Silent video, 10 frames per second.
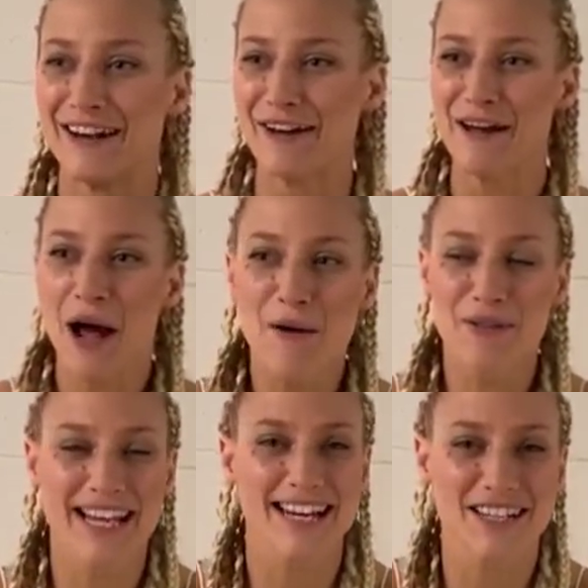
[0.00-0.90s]
you know,
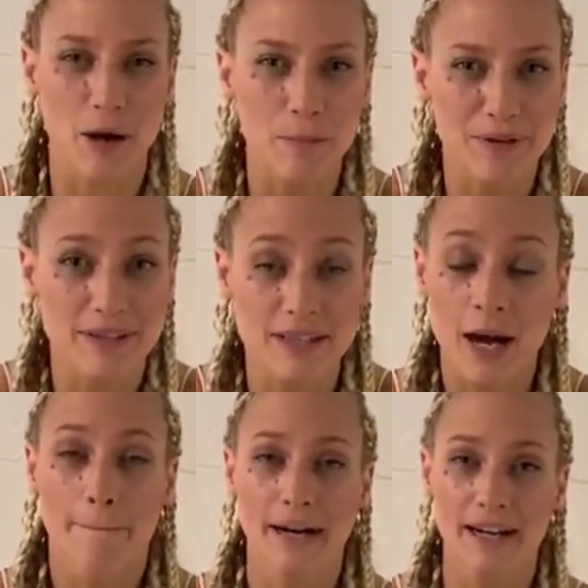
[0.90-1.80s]
10 jumpers.
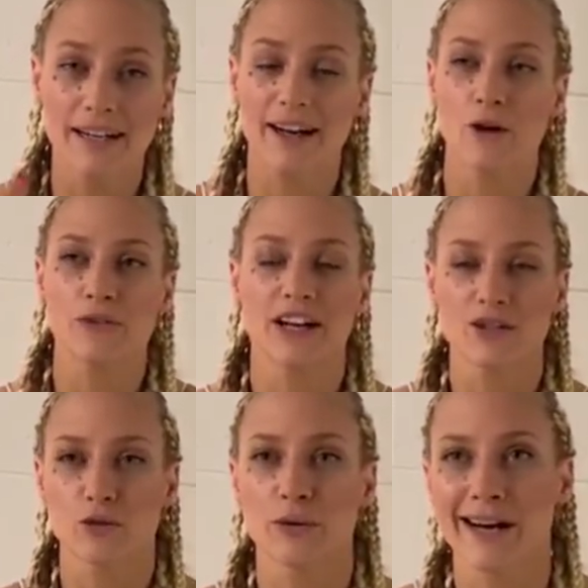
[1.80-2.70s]
But yeah, hopefully you
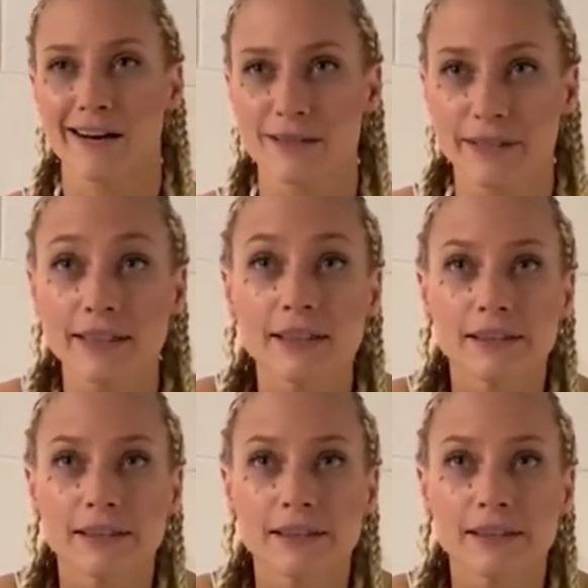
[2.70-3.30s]
guys will recognise them.